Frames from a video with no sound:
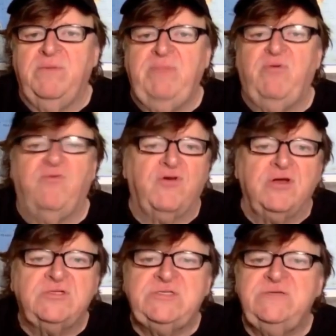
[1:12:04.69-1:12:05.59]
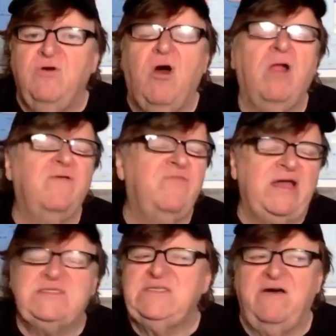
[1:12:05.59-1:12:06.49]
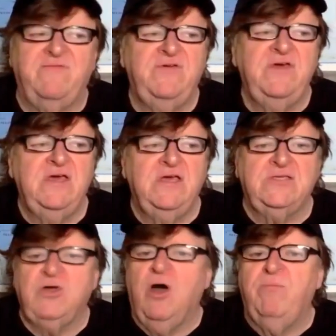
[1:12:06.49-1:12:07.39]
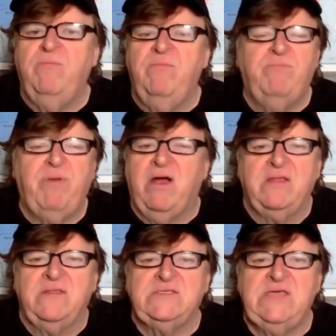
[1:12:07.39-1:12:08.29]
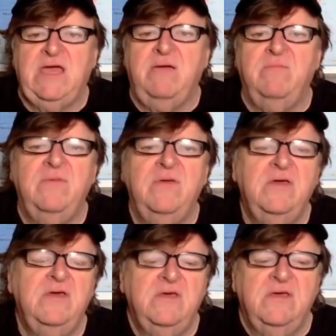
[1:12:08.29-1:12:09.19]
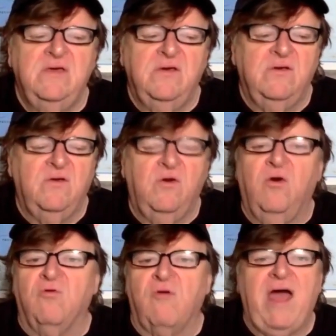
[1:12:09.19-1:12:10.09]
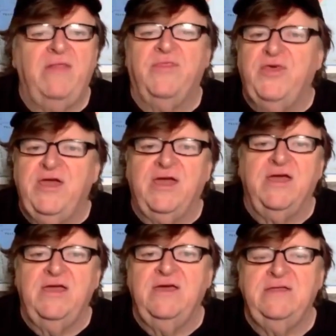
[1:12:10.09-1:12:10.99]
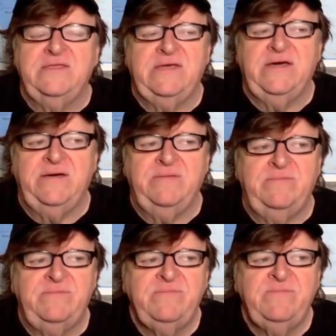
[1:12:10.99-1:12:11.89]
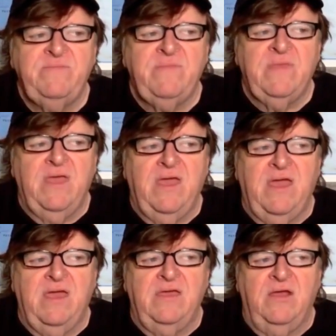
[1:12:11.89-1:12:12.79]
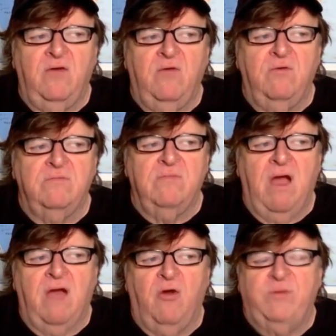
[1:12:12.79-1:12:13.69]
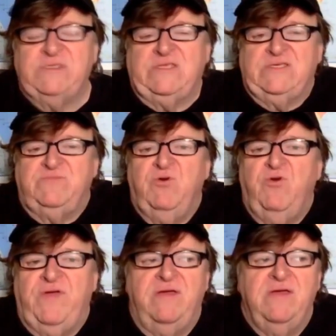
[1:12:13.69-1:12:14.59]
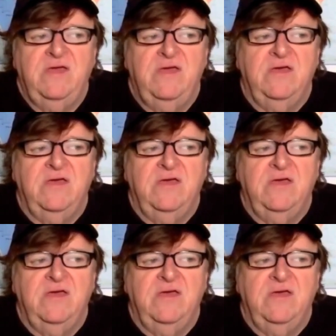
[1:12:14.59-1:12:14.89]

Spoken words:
people first, all of that stuff. It's all part of the same whole rotten thing. And you know, our hope is that this movie